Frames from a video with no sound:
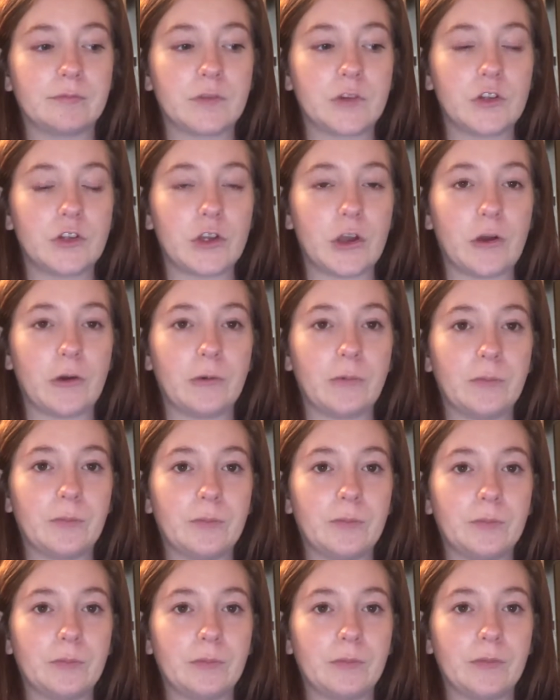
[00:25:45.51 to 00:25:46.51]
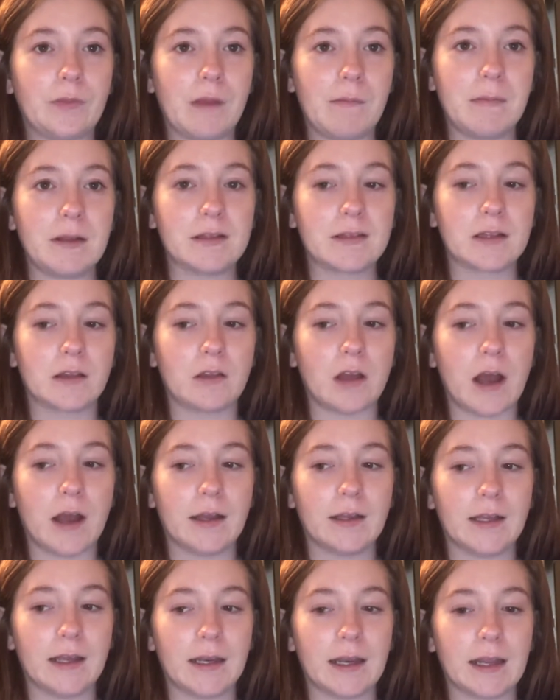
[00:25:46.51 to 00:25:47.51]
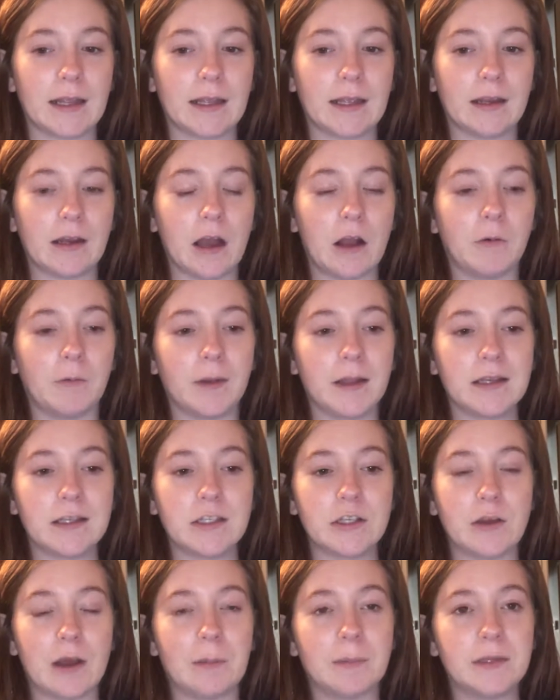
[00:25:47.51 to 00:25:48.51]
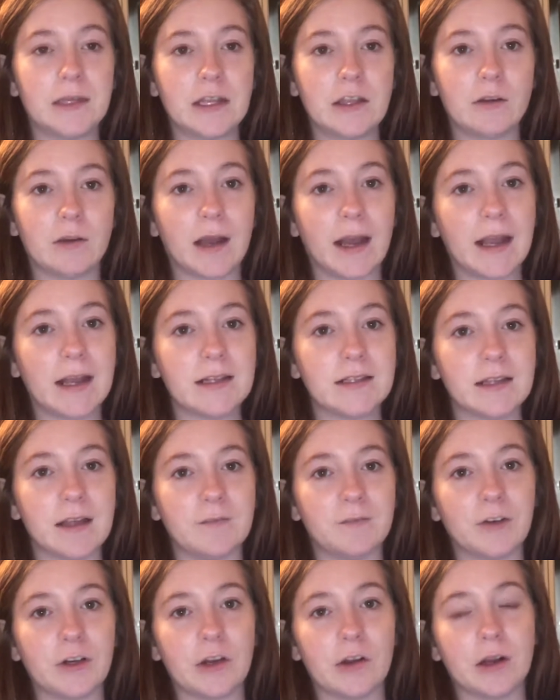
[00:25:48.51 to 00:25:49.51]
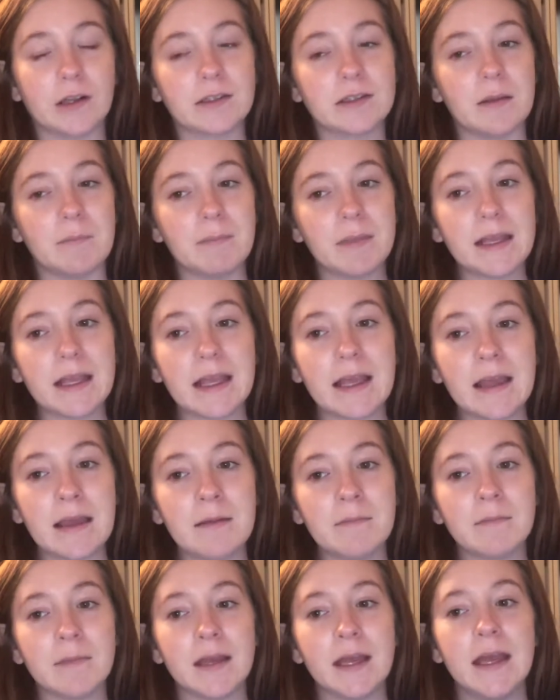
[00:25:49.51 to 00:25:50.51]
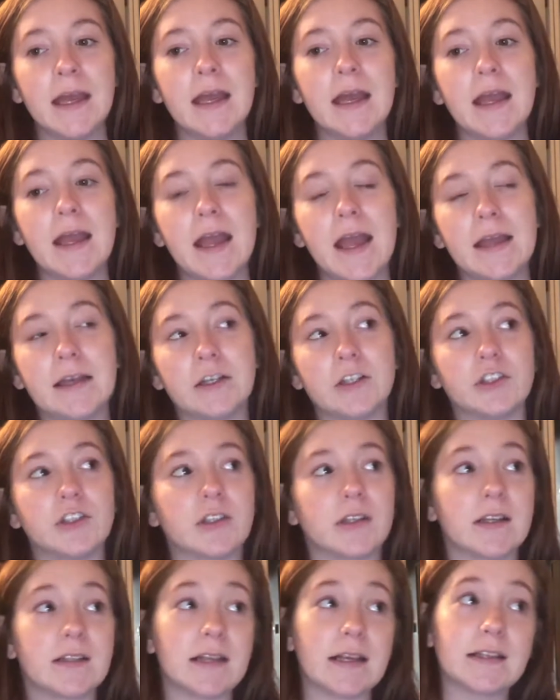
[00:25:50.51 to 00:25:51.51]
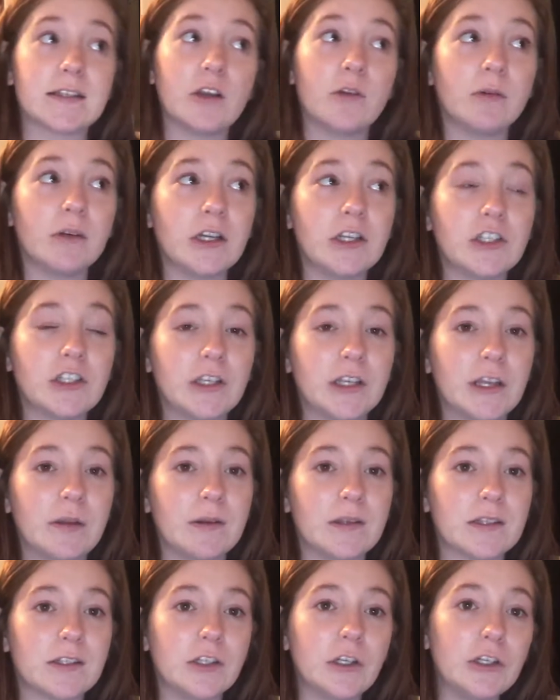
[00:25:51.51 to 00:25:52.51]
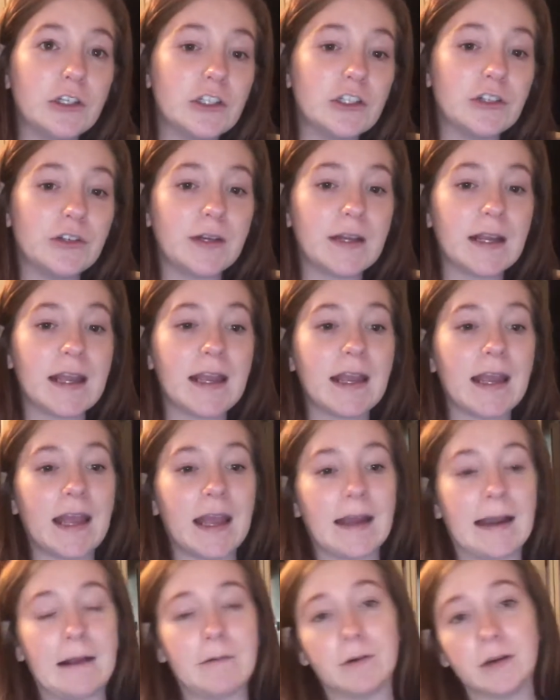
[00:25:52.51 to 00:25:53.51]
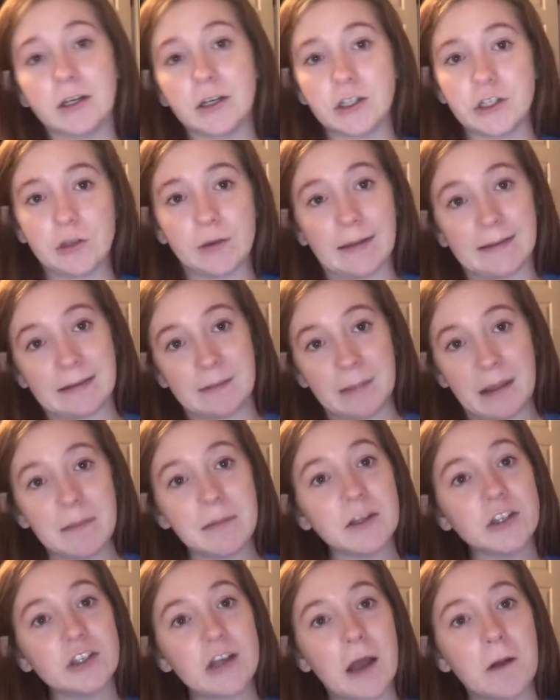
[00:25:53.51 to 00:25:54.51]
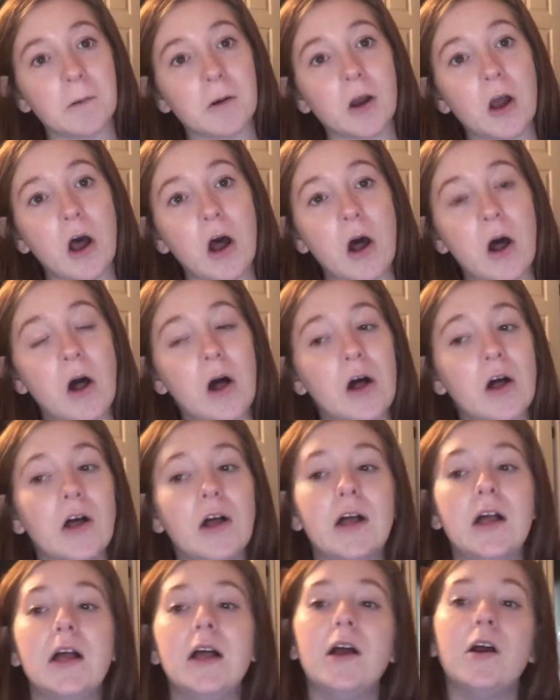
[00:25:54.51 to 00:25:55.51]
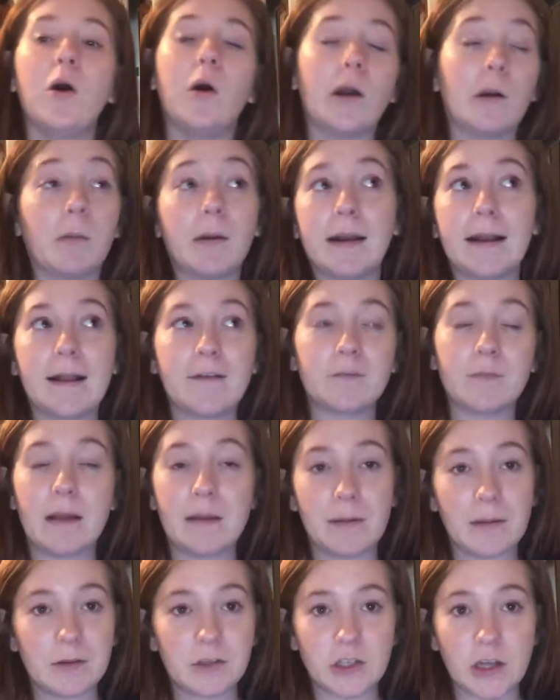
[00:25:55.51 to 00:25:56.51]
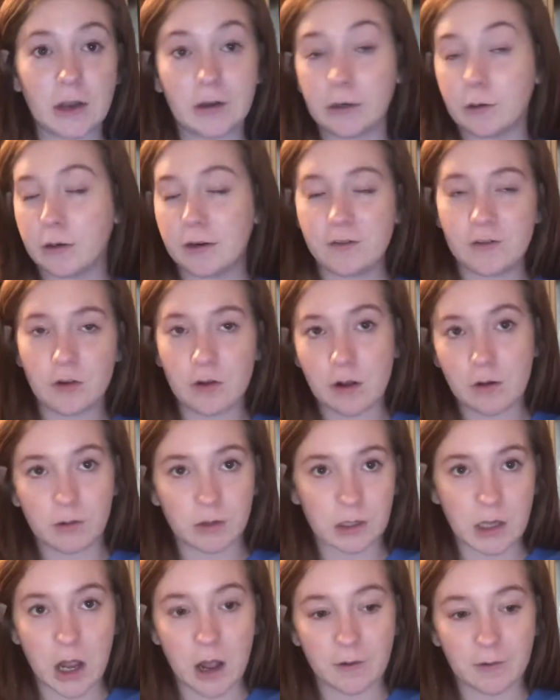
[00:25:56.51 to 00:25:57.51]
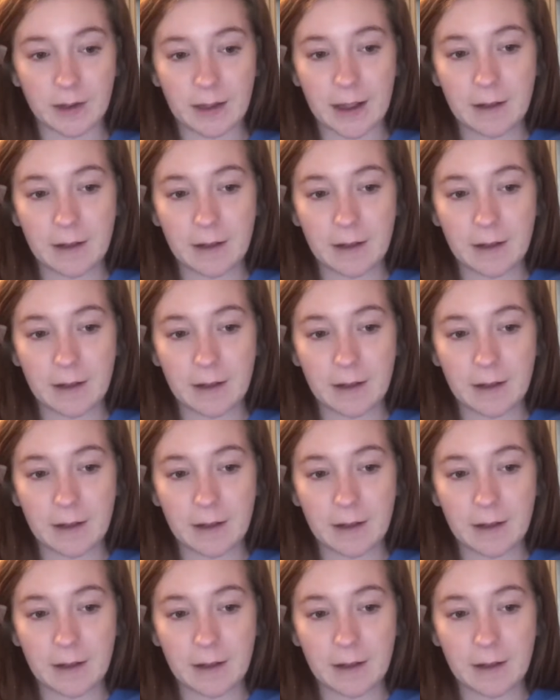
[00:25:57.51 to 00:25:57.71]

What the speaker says: So it means a lot, and I cannot wait to update you guys and for you all to meet him. And because I still want to show you his nursery, and I want to do like a baby shower haul, or what I got for my baby shower, whatever you want to call it.